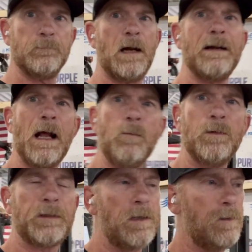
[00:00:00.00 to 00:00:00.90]
Right? And I
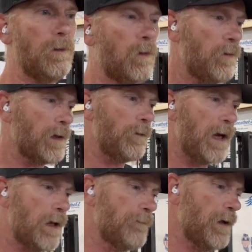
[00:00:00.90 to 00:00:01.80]
will tell you real quick, we
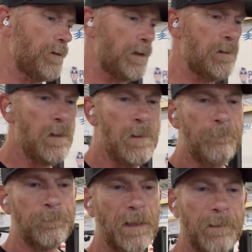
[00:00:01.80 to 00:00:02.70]
had a veteran
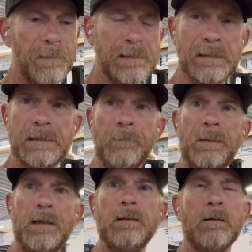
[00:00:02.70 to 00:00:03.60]
in
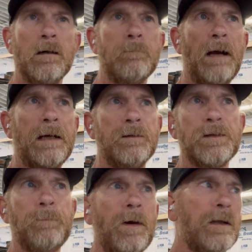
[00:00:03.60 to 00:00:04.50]
Mississippi uh, back in the
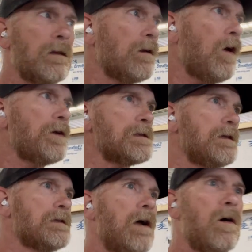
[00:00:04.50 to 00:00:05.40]
spring that lost
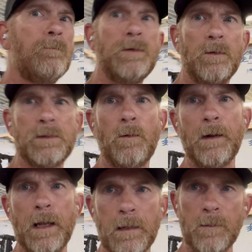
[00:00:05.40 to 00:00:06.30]
his home to a
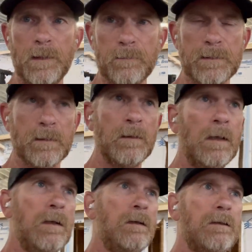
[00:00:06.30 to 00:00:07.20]
tornado. He was a
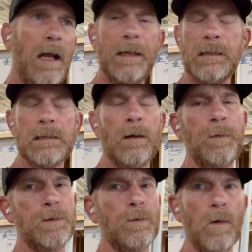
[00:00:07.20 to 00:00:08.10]

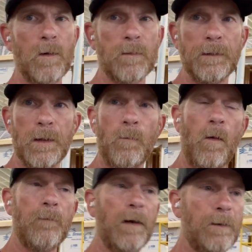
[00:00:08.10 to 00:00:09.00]
90-something-year-old Korean
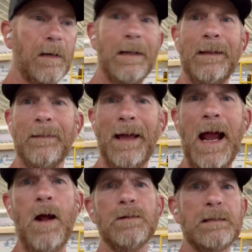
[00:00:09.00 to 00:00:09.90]
War veteran, and the
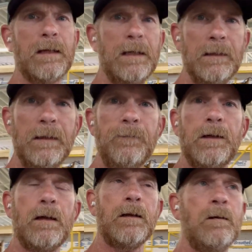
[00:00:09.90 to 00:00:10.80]
house that he lived
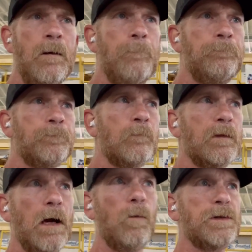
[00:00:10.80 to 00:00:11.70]
in
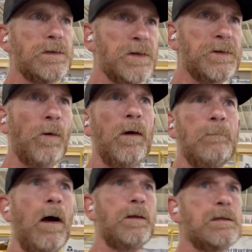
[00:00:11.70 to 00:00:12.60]
that was destroyed
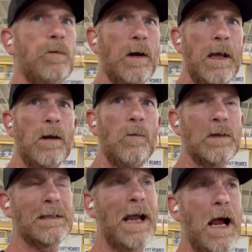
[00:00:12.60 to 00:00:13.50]
by this tornado
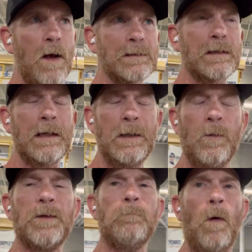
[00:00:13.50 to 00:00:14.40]
was the house that he
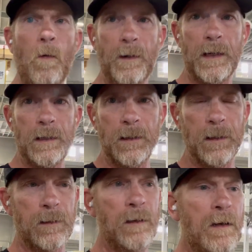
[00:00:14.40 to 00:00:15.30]
was born in.